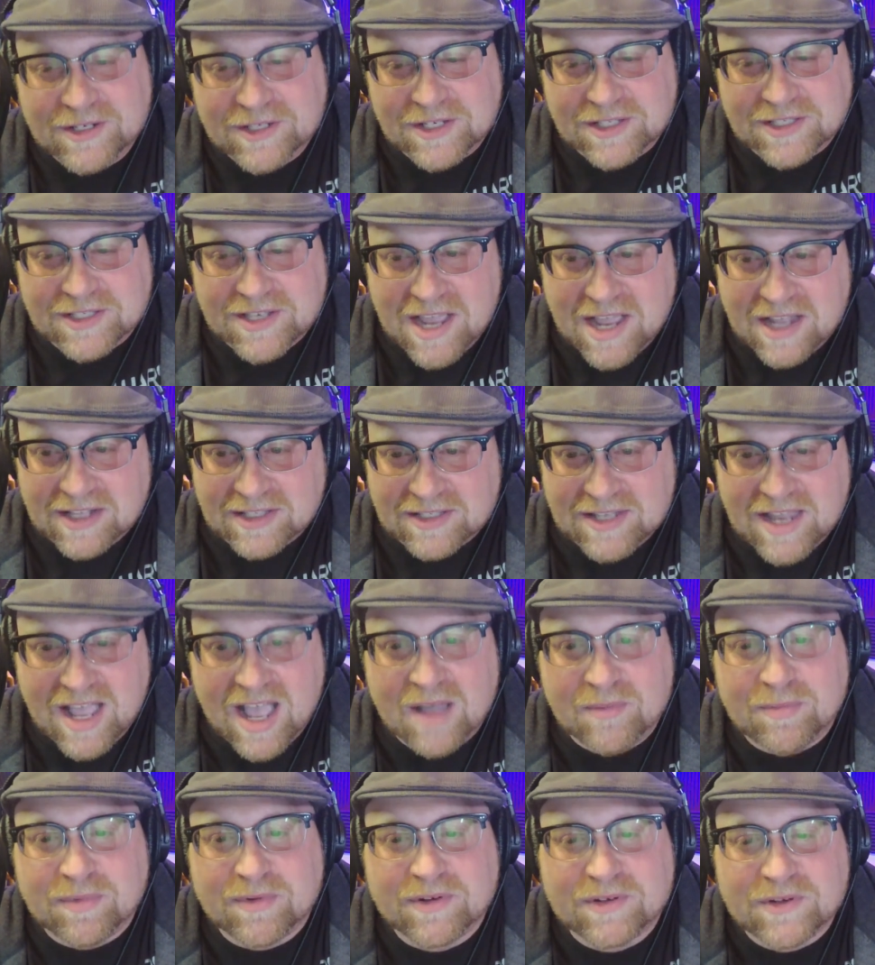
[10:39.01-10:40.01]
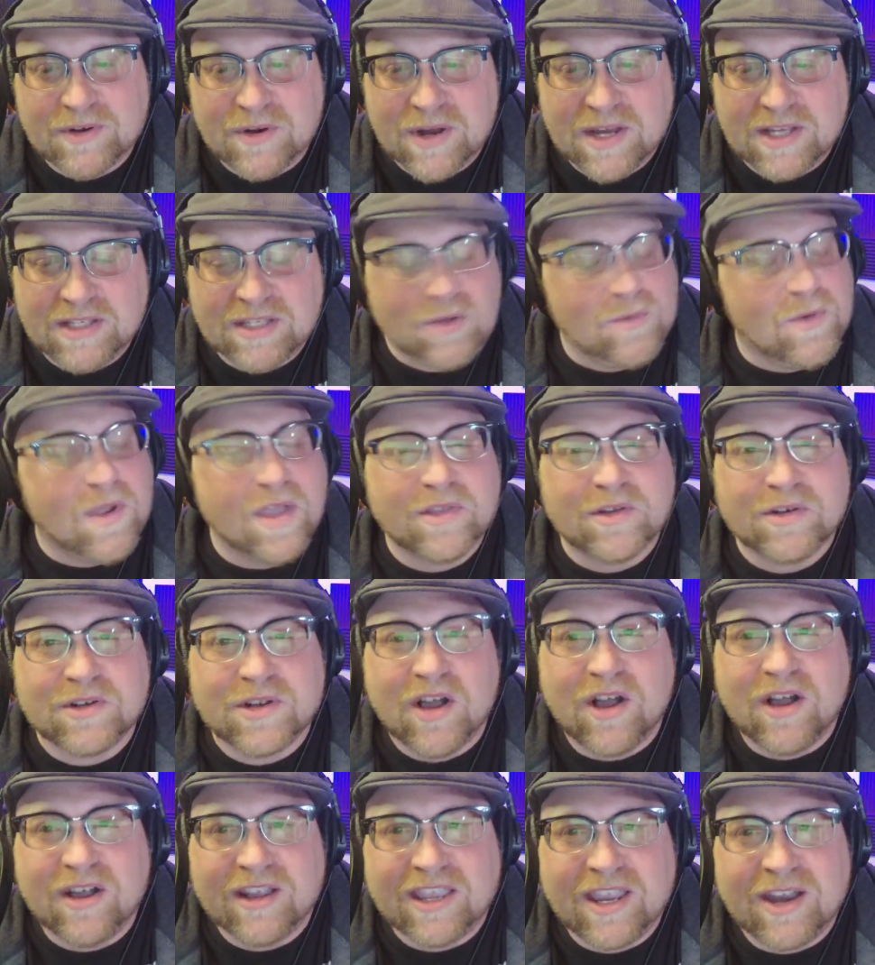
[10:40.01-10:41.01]
just nonstop crazy weather
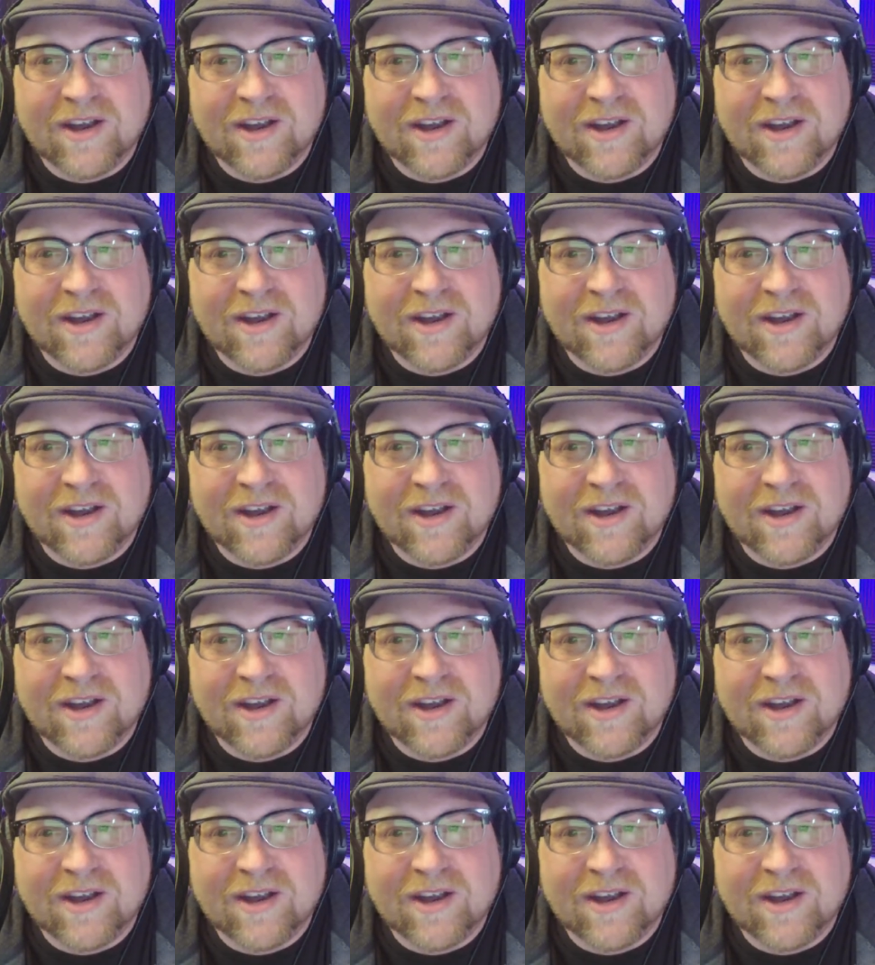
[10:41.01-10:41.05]
talk